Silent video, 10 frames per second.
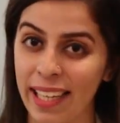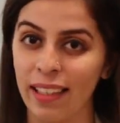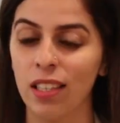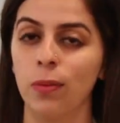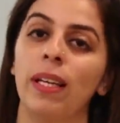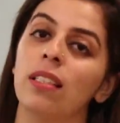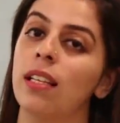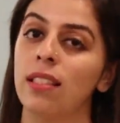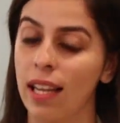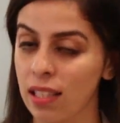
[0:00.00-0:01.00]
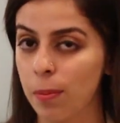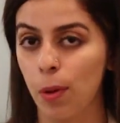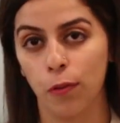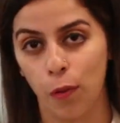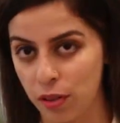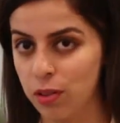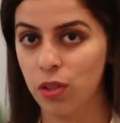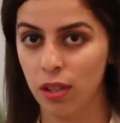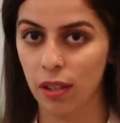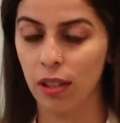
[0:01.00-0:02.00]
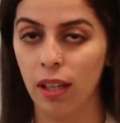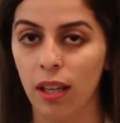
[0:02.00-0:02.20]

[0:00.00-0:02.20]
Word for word: areas where there's lesser amount of oxygen.